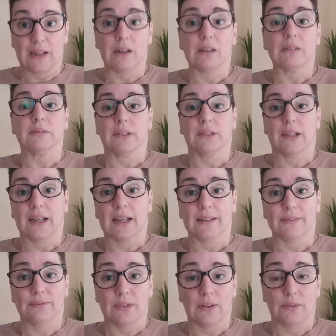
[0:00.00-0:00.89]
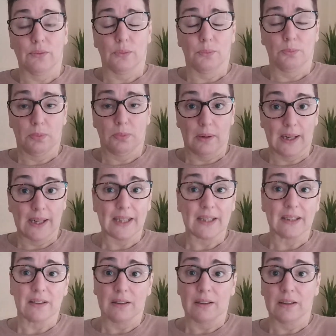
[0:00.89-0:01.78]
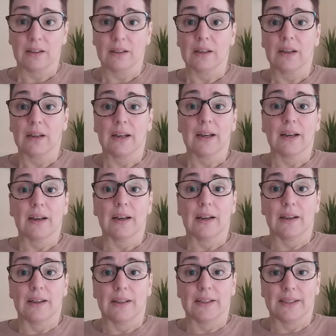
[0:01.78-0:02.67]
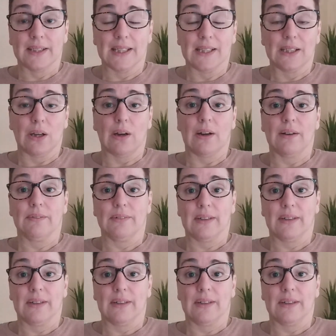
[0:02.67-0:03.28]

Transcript: out and I have to have a break. And then I